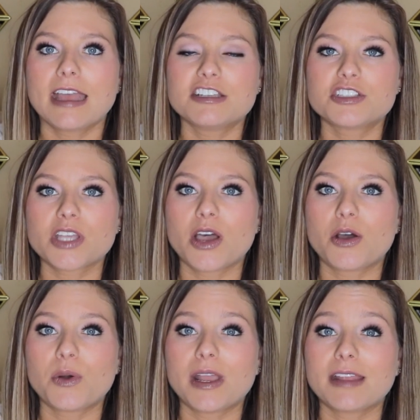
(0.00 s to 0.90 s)
And
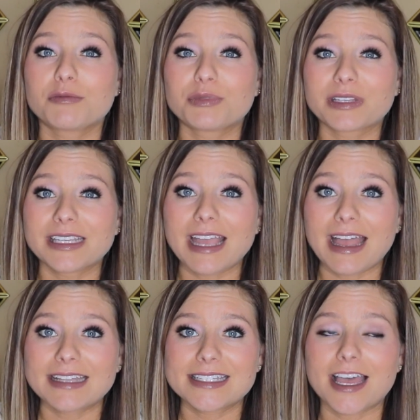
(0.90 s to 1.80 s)
so it really
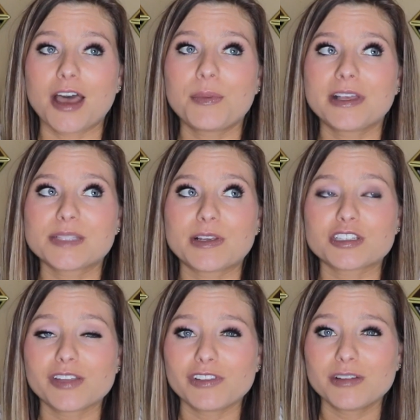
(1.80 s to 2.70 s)
adds up,
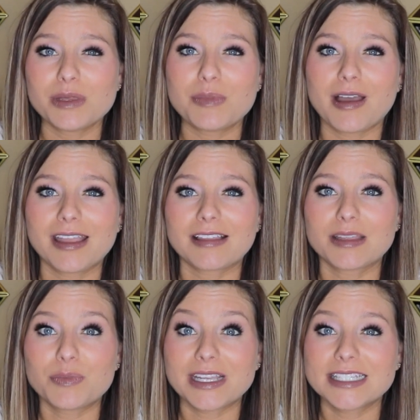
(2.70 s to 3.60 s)
especially if you're gonna be buying
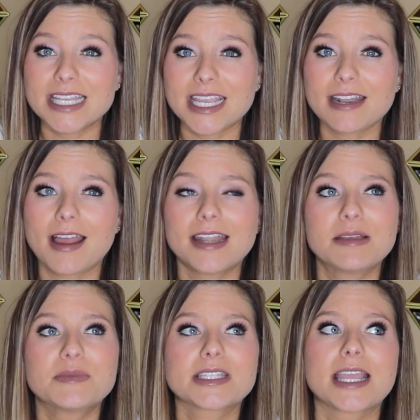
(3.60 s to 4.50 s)
like big ticket
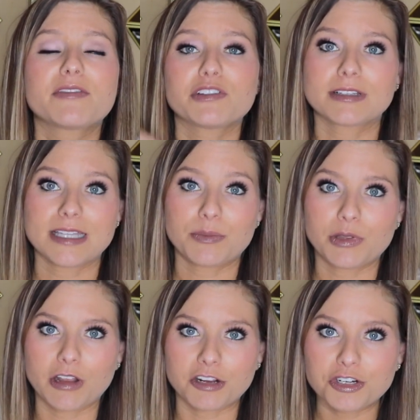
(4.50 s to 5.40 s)
items, like for
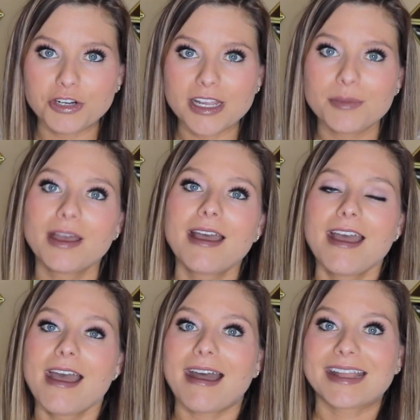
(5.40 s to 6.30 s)
example, our crib.
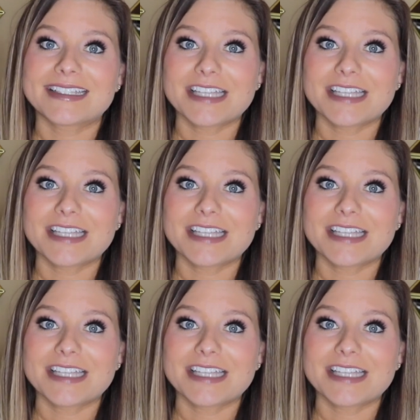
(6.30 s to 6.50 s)
I